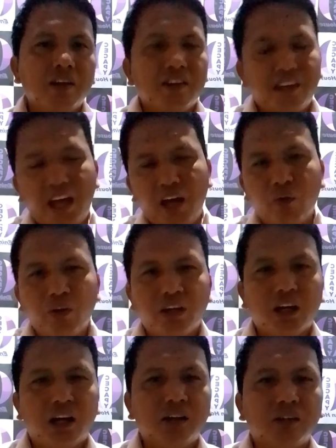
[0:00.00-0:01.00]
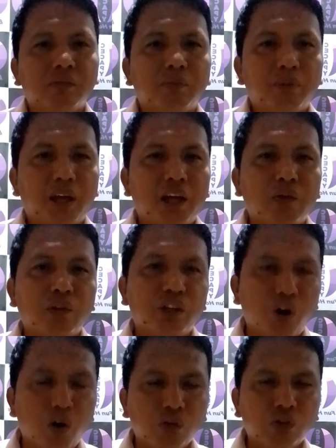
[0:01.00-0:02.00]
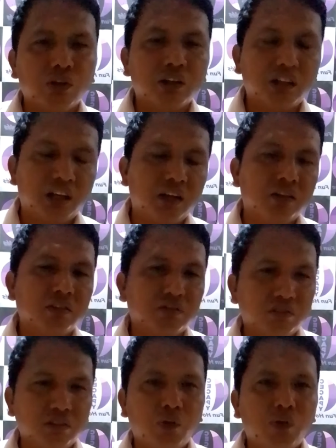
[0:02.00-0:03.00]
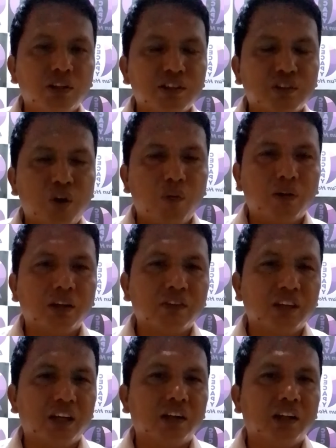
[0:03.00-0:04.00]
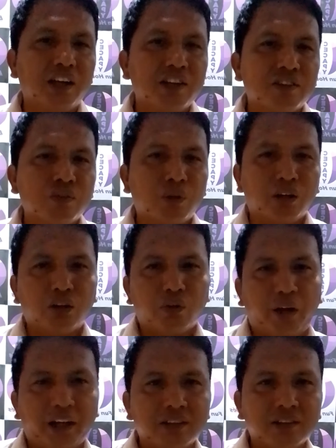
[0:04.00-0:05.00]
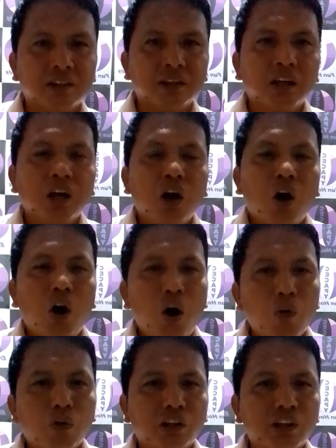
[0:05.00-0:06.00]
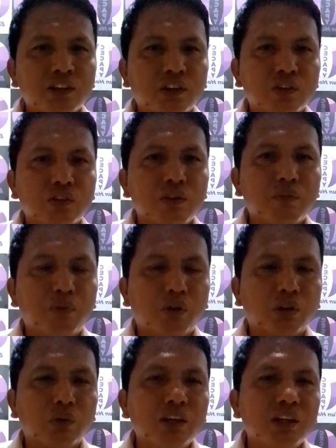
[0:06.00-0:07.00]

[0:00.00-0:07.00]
Then we can play with the audio and then they will discover if their guesses were correct. Homework is also important.